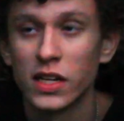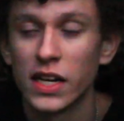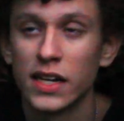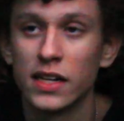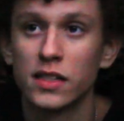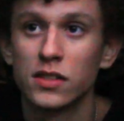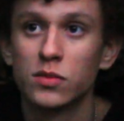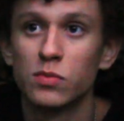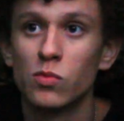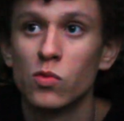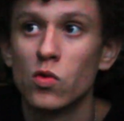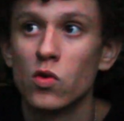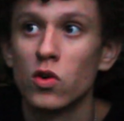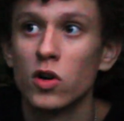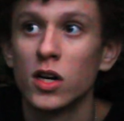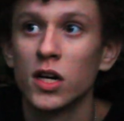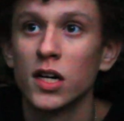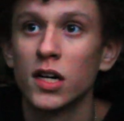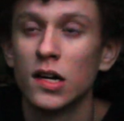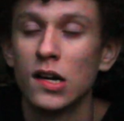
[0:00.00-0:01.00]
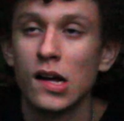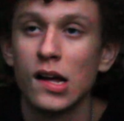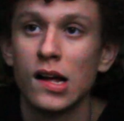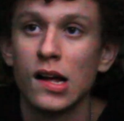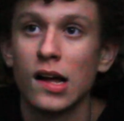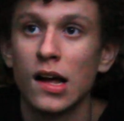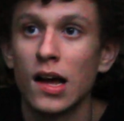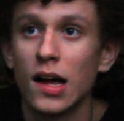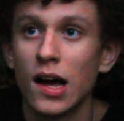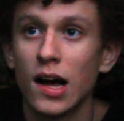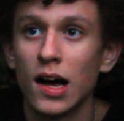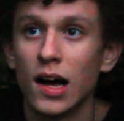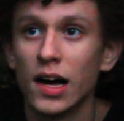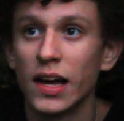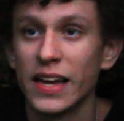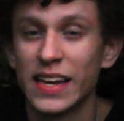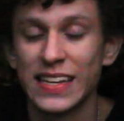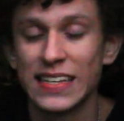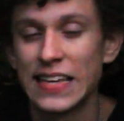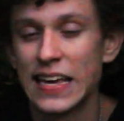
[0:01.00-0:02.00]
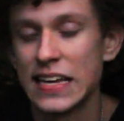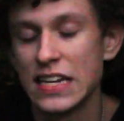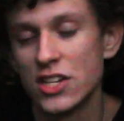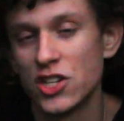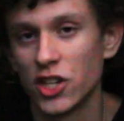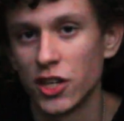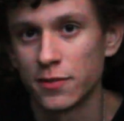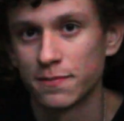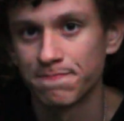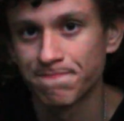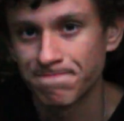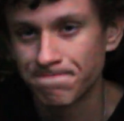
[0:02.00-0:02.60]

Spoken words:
and it's more engaging.